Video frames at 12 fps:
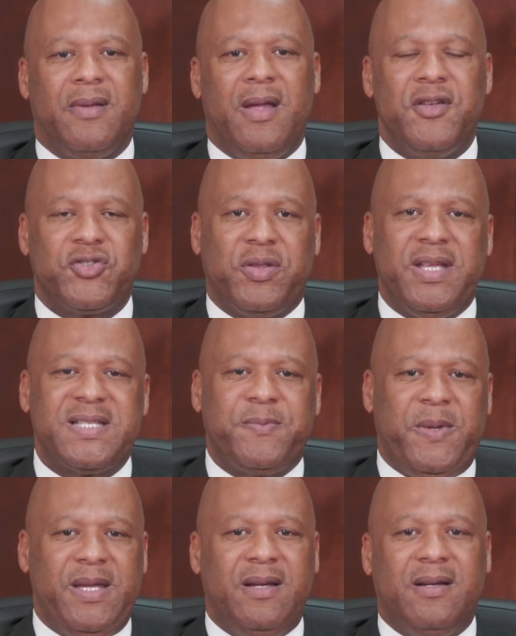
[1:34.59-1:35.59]
So this
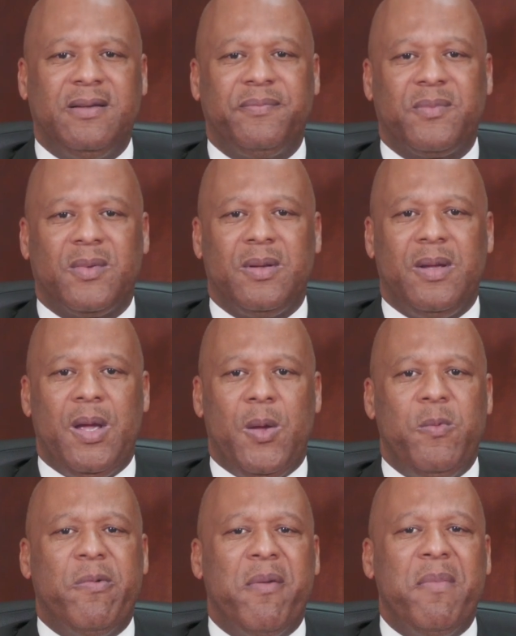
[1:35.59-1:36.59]
week,
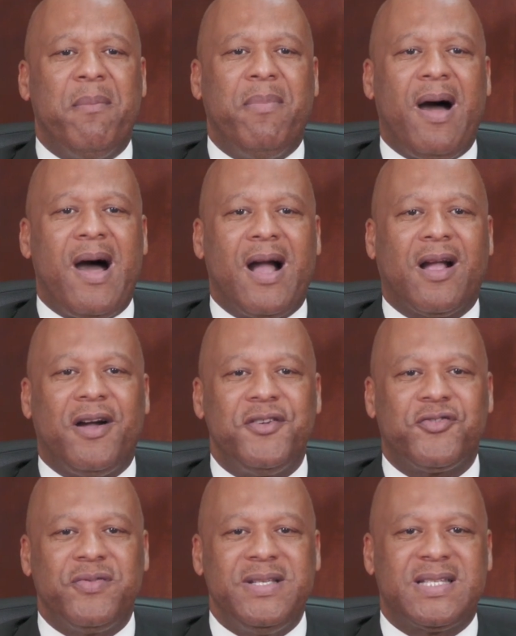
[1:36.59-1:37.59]
we remember our
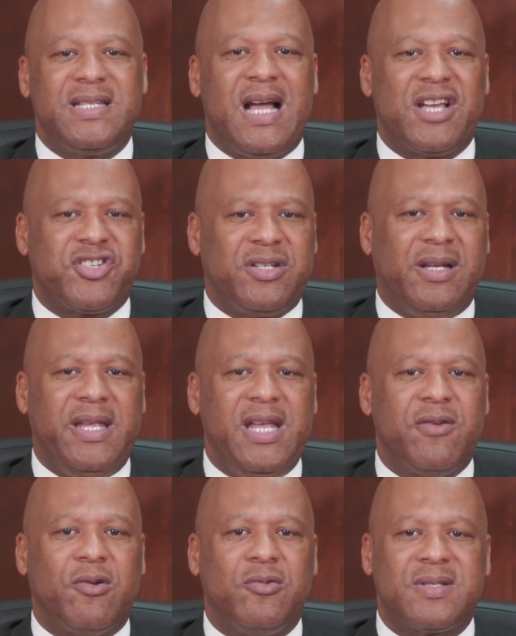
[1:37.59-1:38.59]
country's national
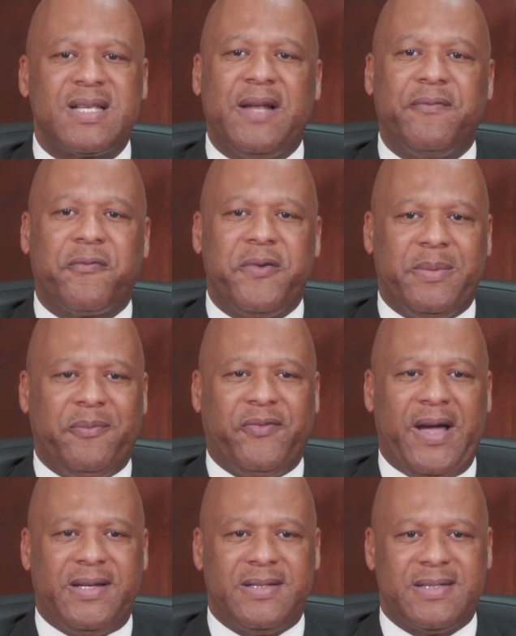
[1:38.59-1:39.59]
heroes and freedom
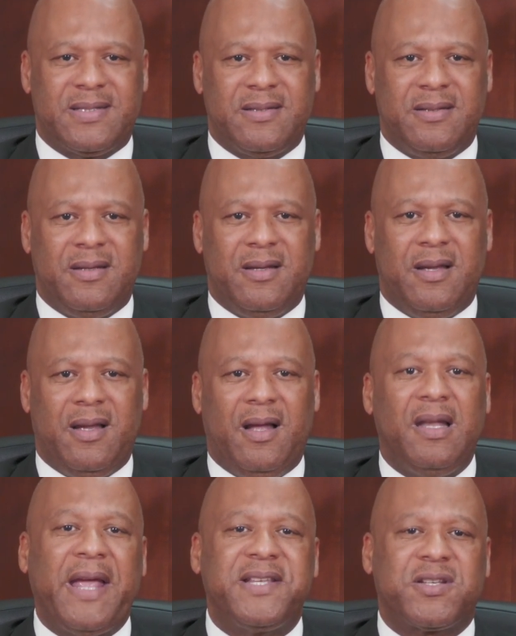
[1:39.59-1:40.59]
fighters,
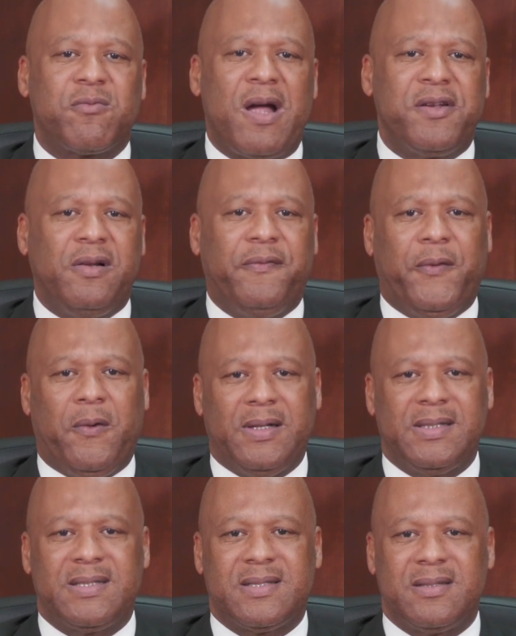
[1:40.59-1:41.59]
like Sir Randall
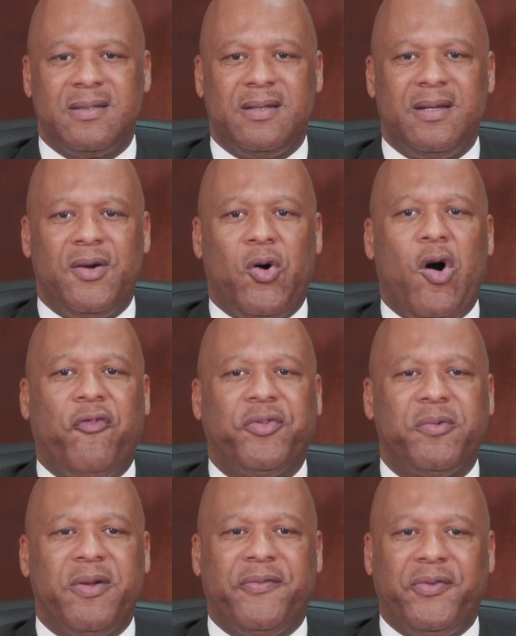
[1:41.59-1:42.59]
Fawkes,
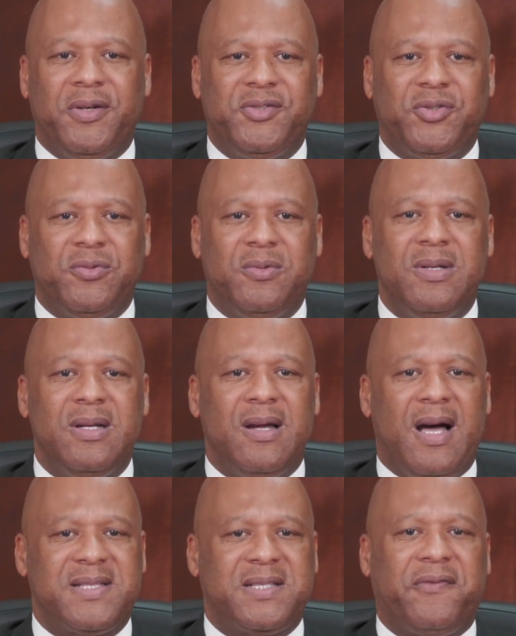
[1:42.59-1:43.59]
often referred to
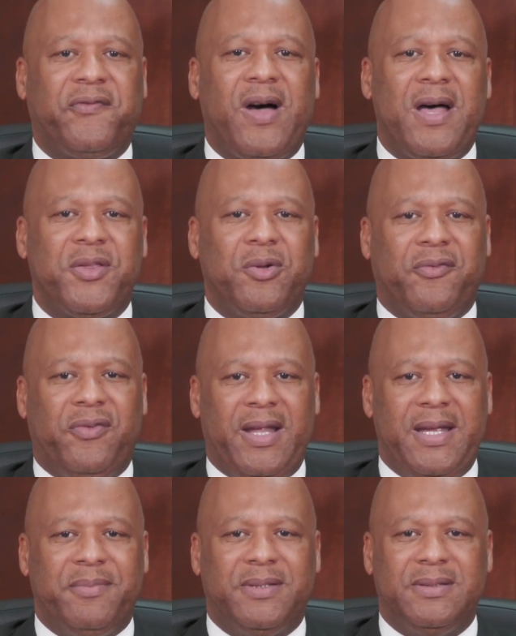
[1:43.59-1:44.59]
as the father of
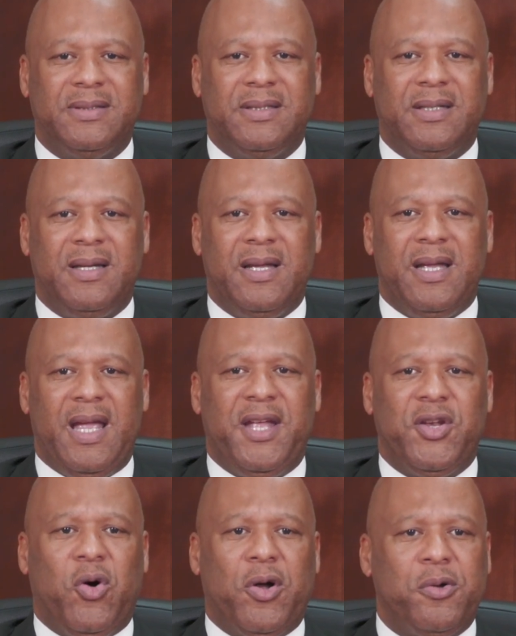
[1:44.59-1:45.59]
labor,
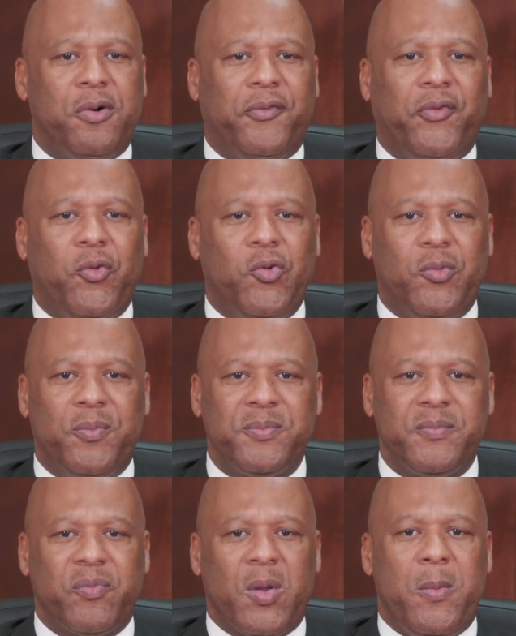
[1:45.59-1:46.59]
in honor of whom
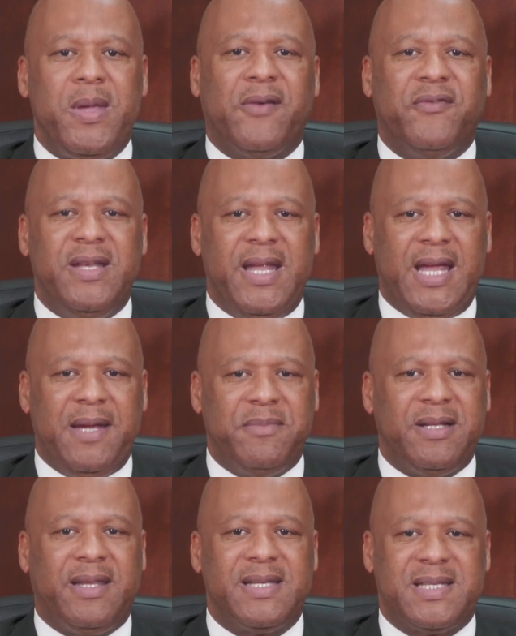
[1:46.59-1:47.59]
we have named
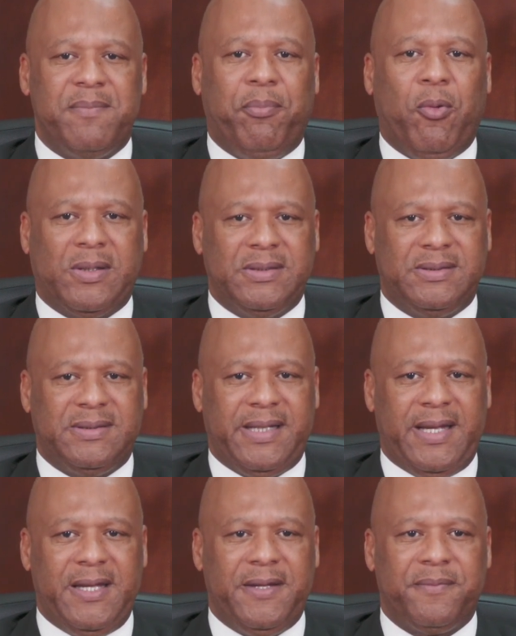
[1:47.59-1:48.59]
this important
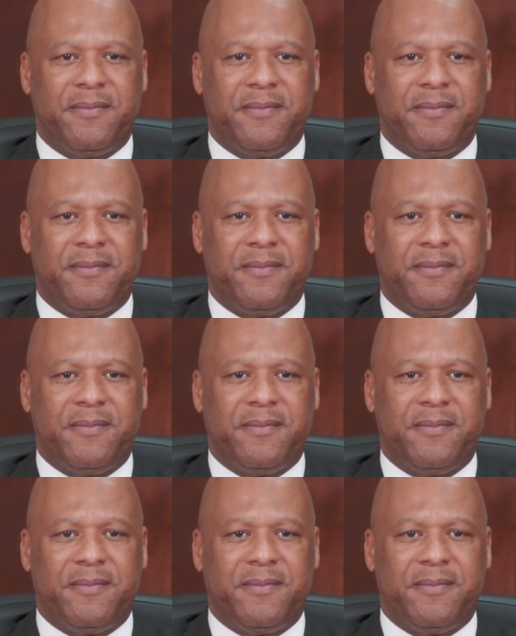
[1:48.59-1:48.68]
day.